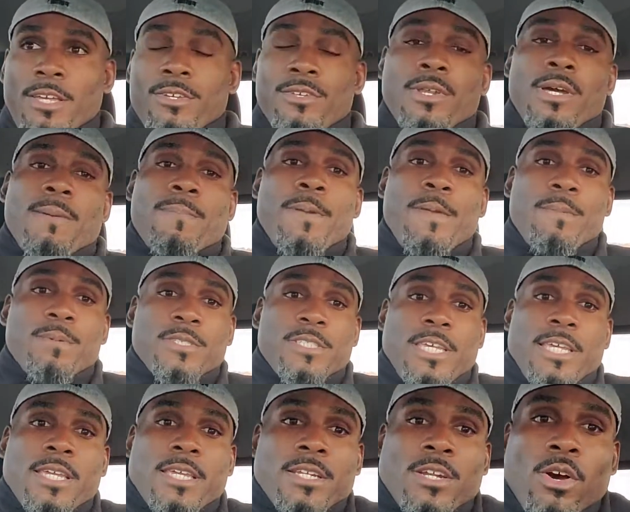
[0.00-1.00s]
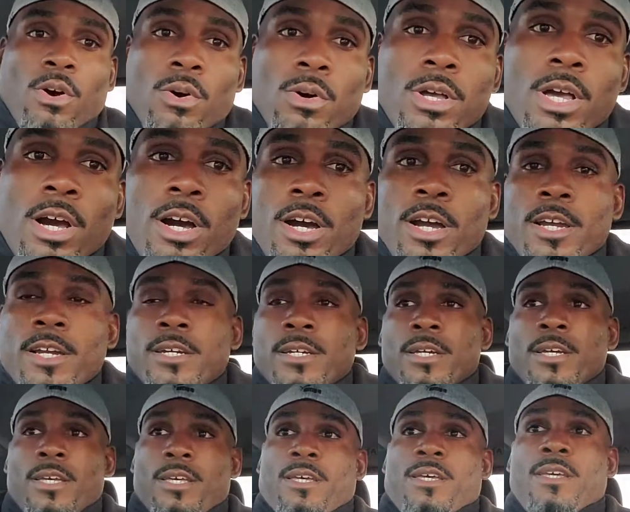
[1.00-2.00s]
You know how people take an old car
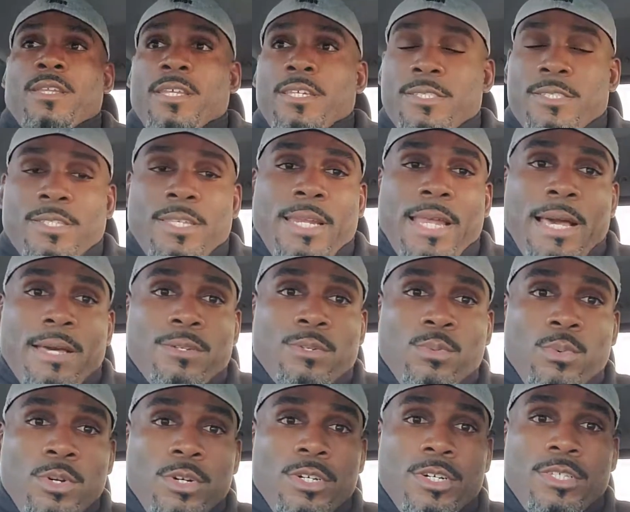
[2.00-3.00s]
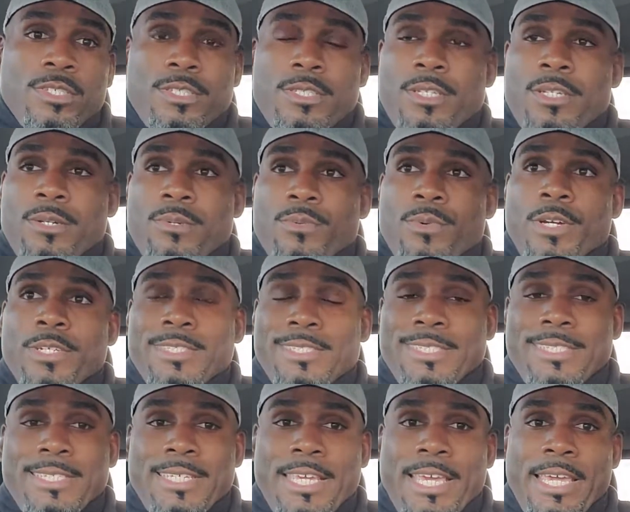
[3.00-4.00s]
and they sit out in the woods and then rust
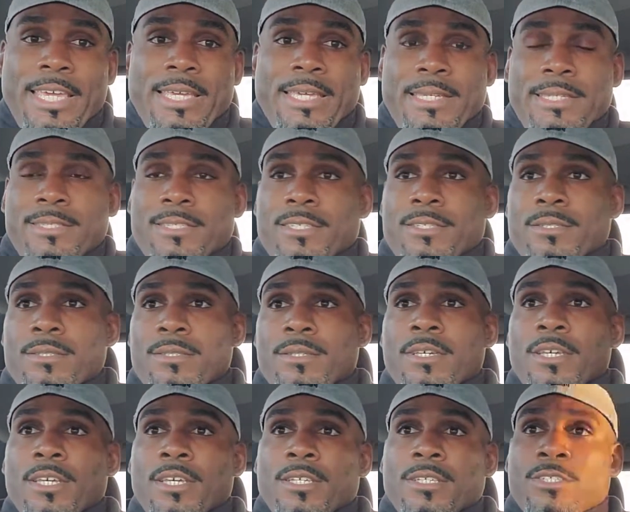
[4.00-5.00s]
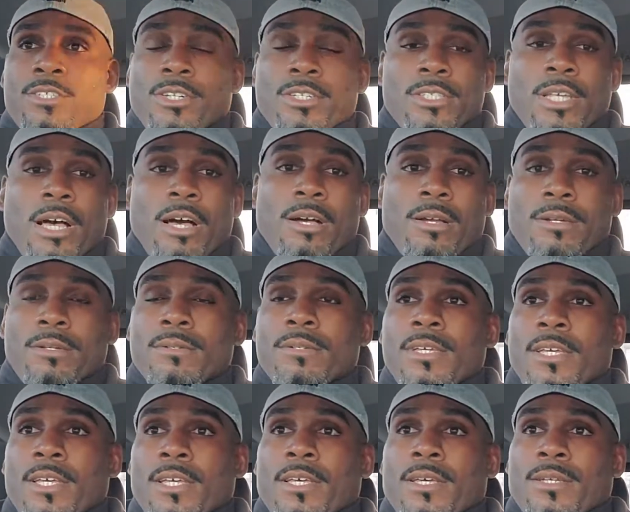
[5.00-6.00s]
and decays and turns all,
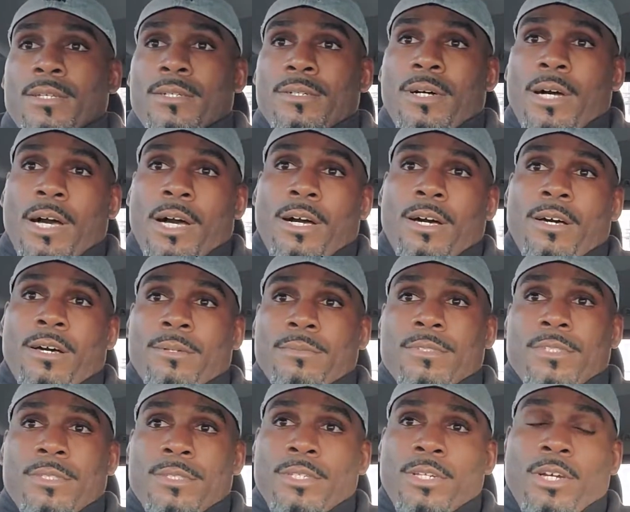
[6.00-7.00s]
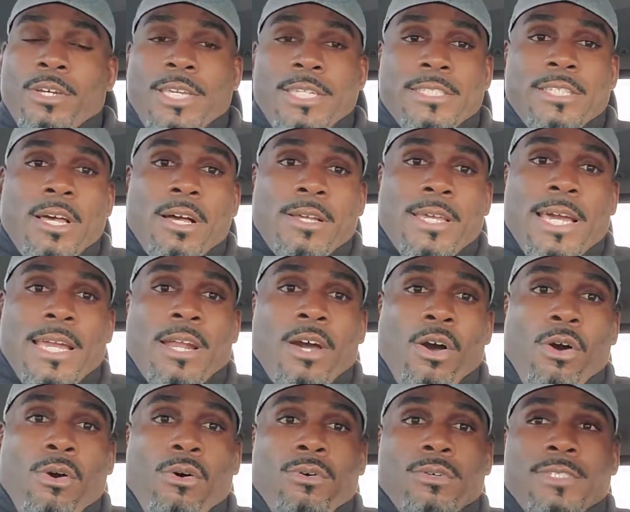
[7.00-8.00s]
all you know, gets all kind of
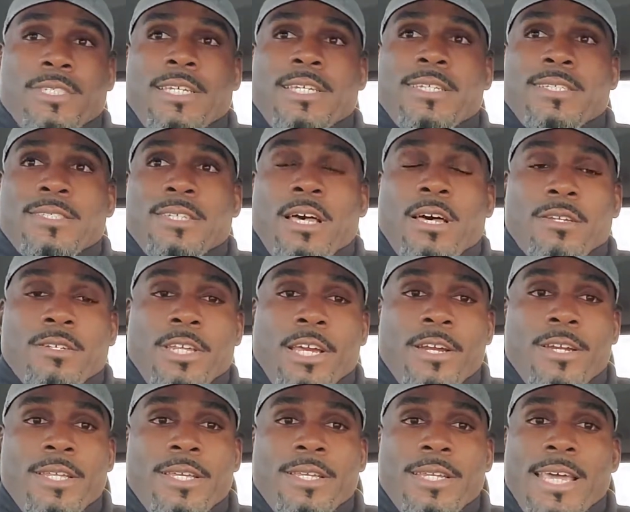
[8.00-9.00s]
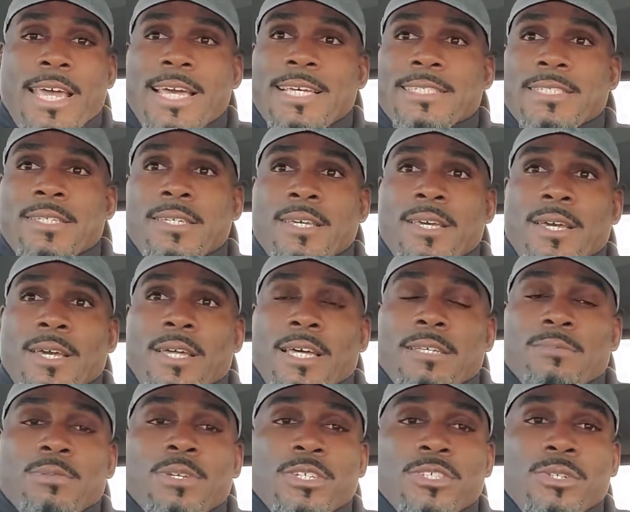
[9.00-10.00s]
holes in it, it's all dirty and nasty.
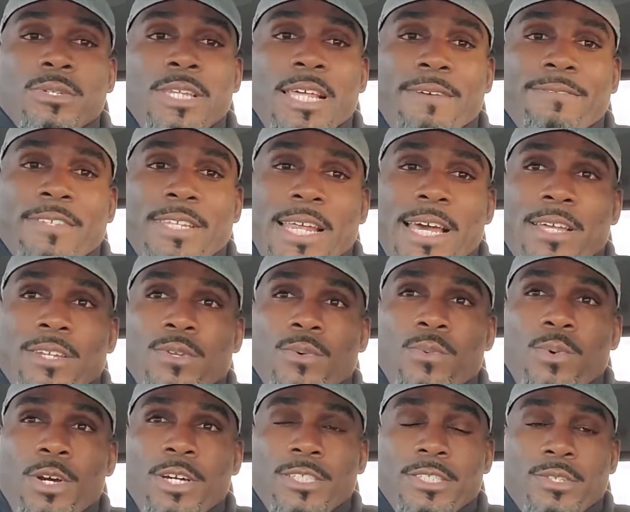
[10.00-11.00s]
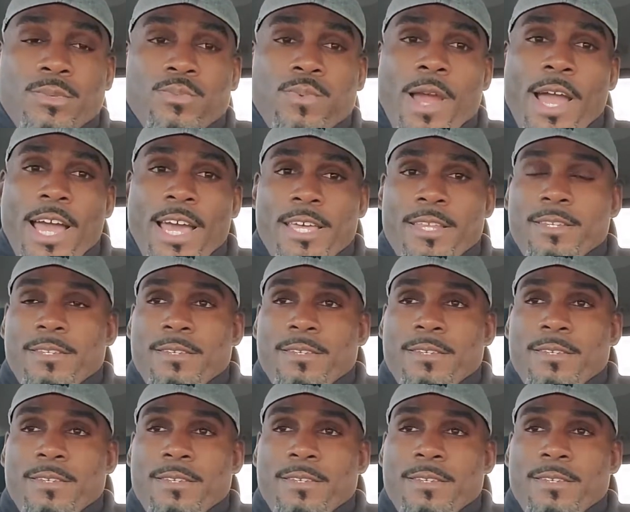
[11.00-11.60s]
That's because you left it out in the woods to rot.